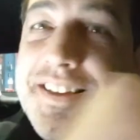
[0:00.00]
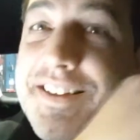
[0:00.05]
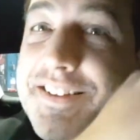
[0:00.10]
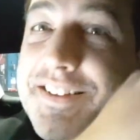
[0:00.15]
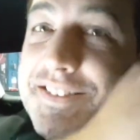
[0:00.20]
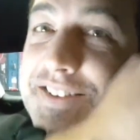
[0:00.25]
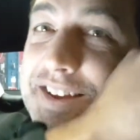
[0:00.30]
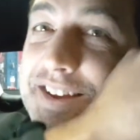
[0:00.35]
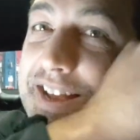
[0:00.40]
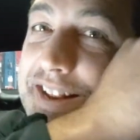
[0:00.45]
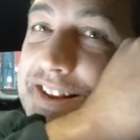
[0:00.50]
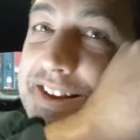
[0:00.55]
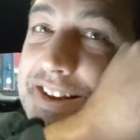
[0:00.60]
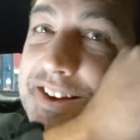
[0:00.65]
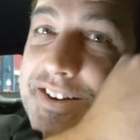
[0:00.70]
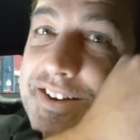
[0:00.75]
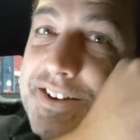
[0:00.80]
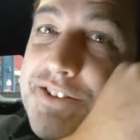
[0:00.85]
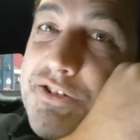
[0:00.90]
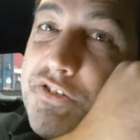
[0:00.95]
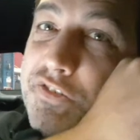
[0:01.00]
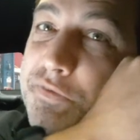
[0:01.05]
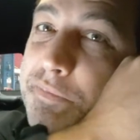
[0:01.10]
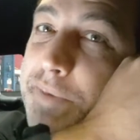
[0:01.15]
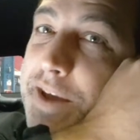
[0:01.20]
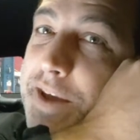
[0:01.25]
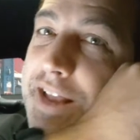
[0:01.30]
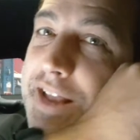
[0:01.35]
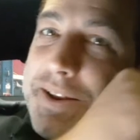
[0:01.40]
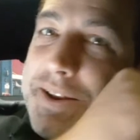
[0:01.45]
Can't hear you over
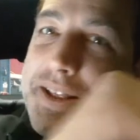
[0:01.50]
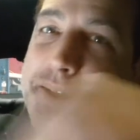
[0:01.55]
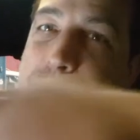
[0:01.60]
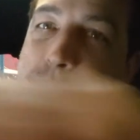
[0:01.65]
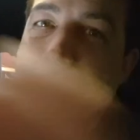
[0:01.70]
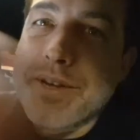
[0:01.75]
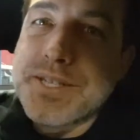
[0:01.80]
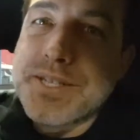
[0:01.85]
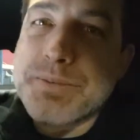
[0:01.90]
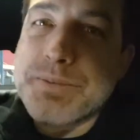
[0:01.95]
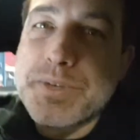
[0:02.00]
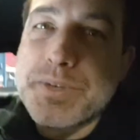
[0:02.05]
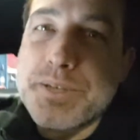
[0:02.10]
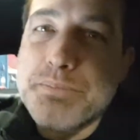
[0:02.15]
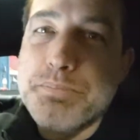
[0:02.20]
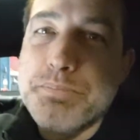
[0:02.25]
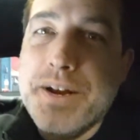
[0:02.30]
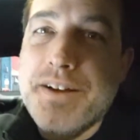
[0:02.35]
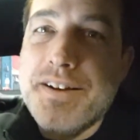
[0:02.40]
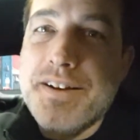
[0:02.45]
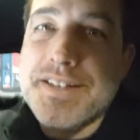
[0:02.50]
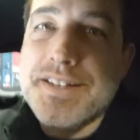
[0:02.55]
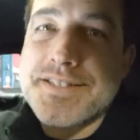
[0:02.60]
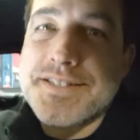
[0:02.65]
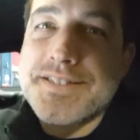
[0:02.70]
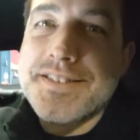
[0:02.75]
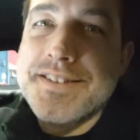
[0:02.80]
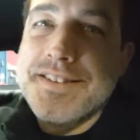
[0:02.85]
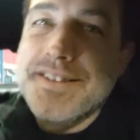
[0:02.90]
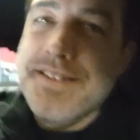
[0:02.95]
bad impressive wheel bearings.
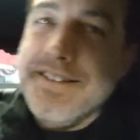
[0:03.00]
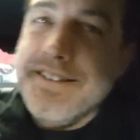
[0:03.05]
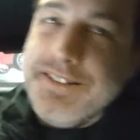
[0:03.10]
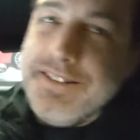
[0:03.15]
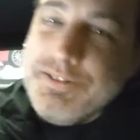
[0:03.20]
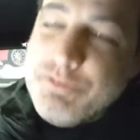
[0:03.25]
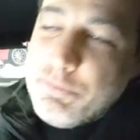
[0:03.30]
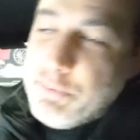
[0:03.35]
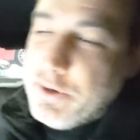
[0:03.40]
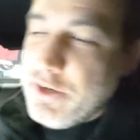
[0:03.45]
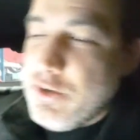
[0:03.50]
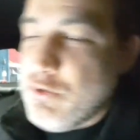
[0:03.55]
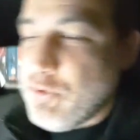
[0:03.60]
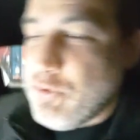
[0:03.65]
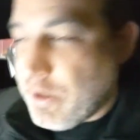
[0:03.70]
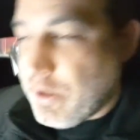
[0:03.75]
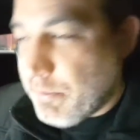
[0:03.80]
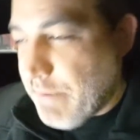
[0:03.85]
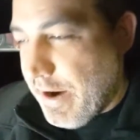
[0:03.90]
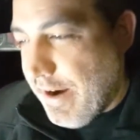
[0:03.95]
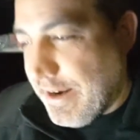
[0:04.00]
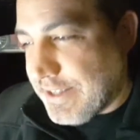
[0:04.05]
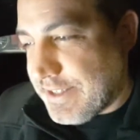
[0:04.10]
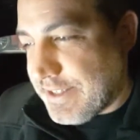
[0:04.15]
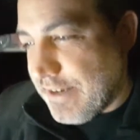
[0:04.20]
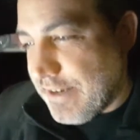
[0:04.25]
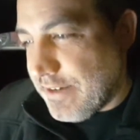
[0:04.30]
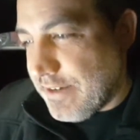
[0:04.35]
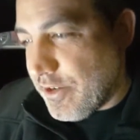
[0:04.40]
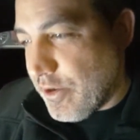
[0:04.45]
We'll put new wheel bearings in
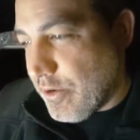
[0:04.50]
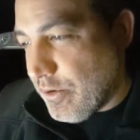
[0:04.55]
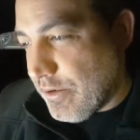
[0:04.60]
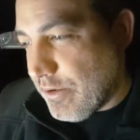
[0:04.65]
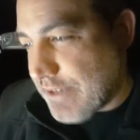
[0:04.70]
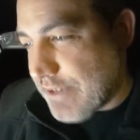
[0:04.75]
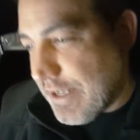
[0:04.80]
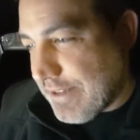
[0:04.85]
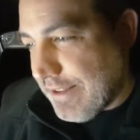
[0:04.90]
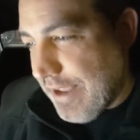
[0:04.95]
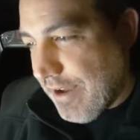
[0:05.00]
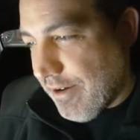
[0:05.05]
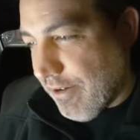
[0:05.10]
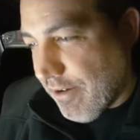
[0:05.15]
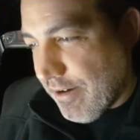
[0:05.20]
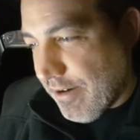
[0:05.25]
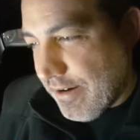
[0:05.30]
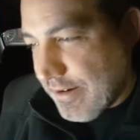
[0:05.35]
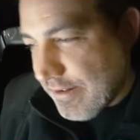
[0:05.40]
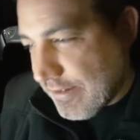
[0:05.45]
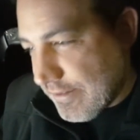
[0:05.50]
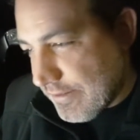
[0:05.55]
it, dude. It's not that hard.